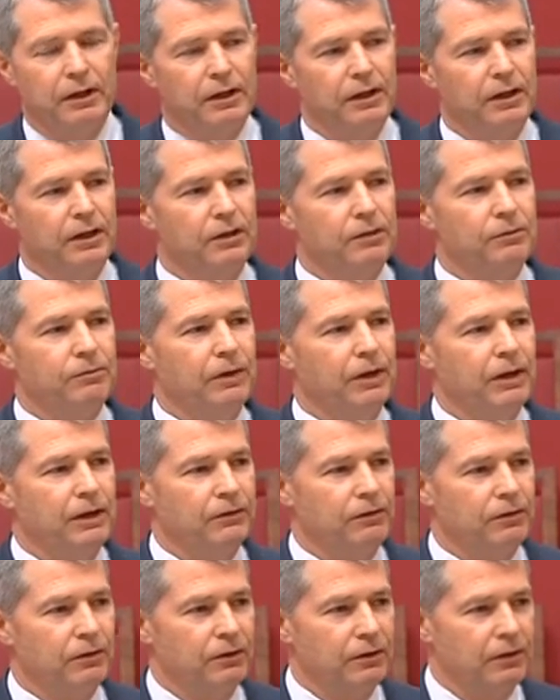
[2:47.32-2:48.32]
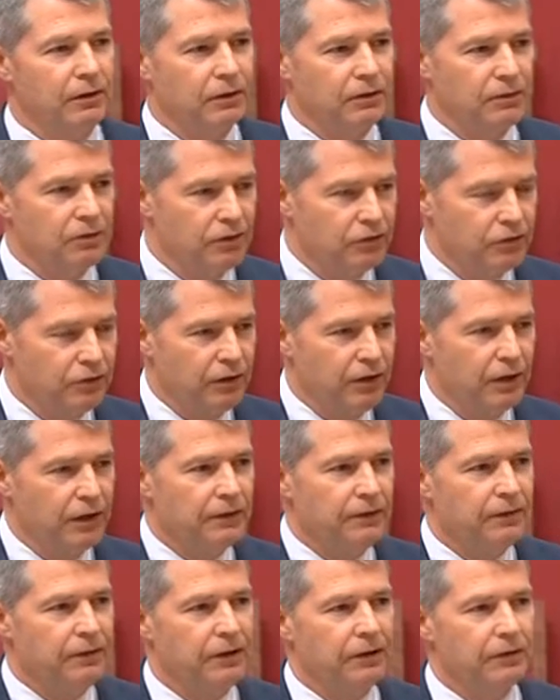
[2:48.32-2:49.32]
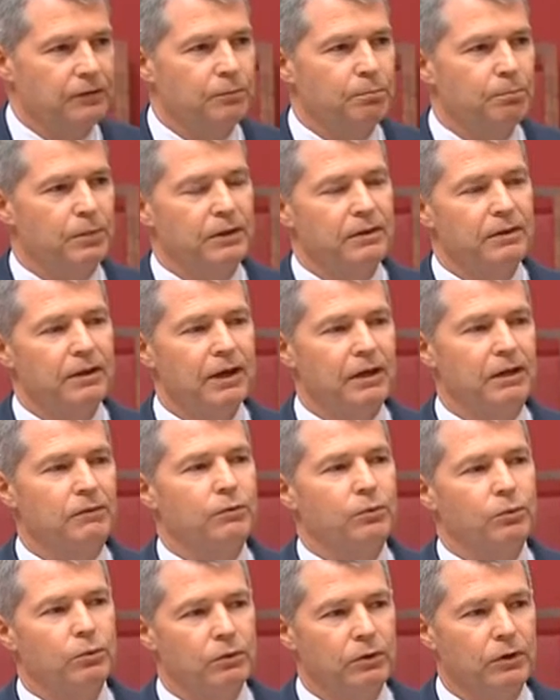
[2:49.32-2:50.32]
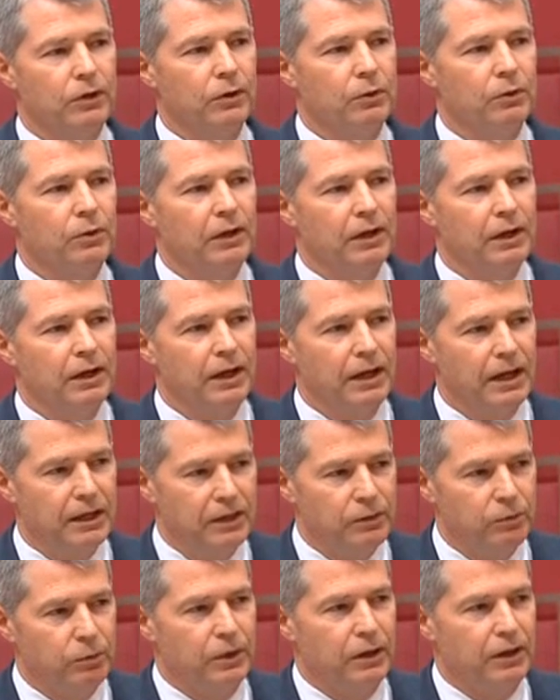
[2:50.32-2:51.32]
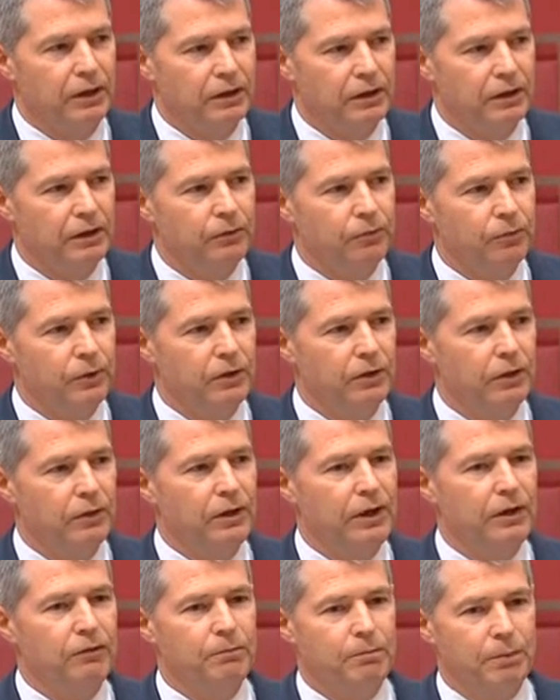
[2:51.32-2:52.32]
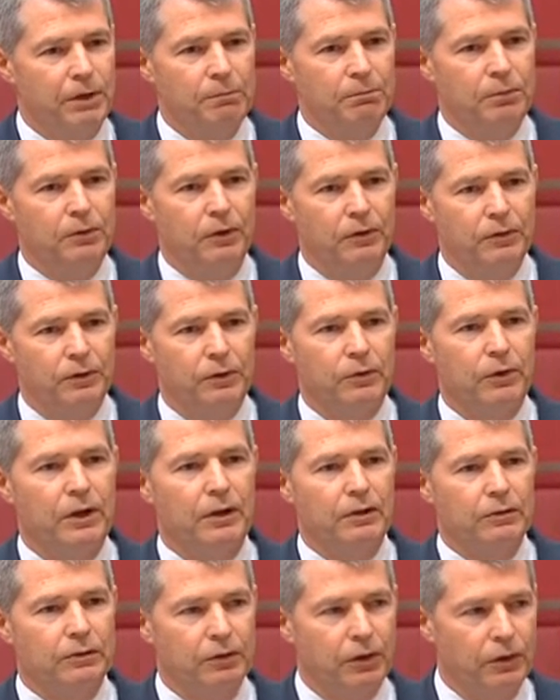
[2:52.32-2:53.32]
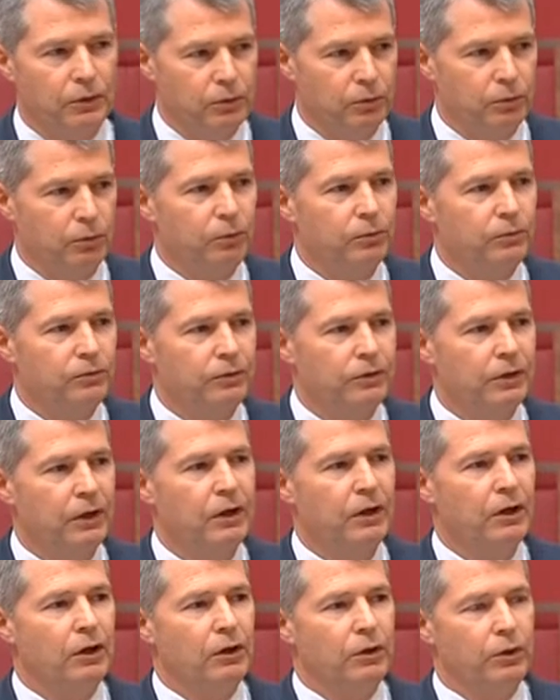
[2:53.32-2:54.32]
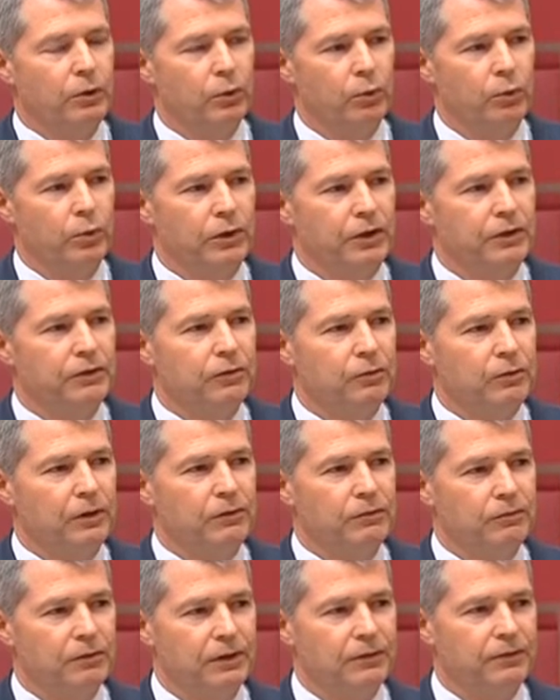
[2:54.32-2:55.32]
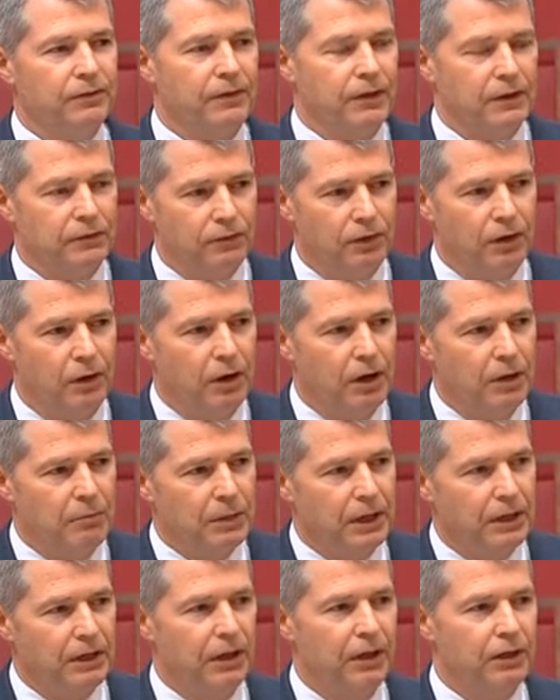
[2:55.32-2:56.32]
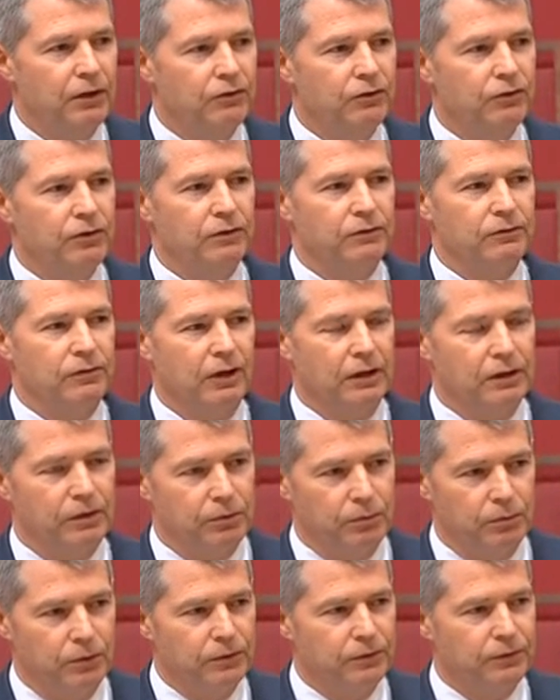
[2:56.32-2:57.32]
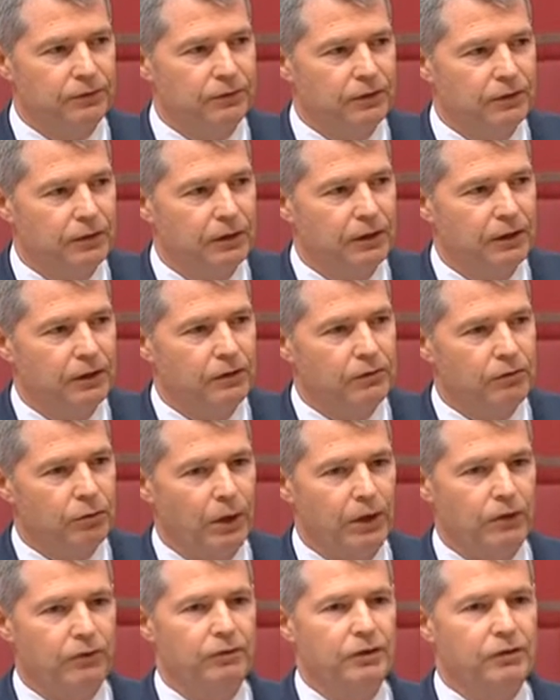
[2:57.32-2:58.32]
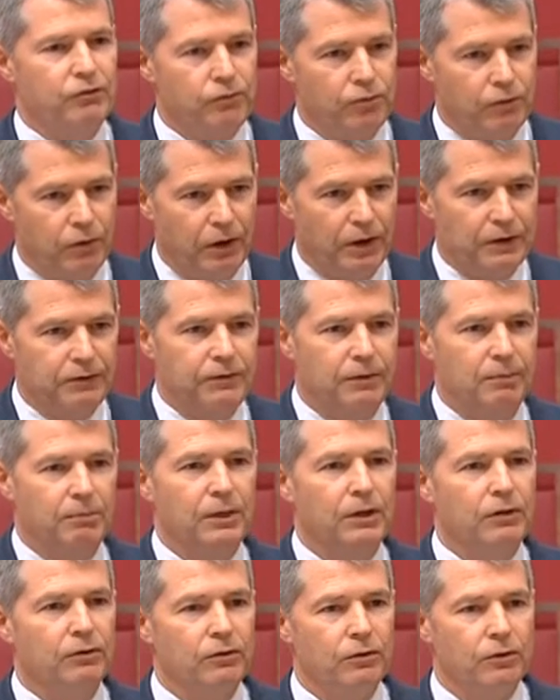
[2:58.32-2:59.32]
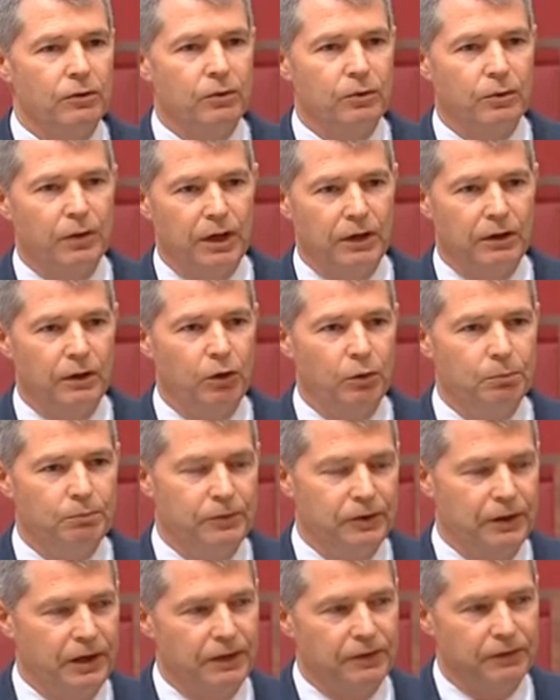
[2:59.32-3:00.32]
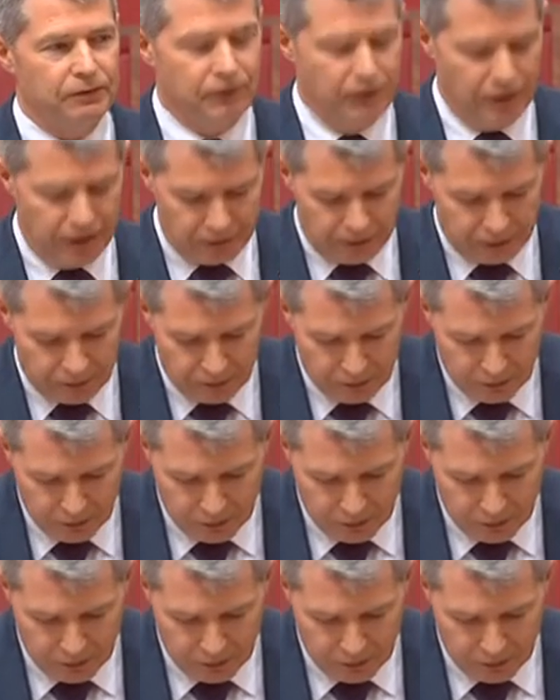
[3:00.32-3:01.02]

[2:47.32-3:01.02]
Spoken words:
innovate and initiate things, but none of it will go anywhere if we don't have people on the ground, locals, who are willing to invest their time and energy and take a risk to actually try something new and help to gather data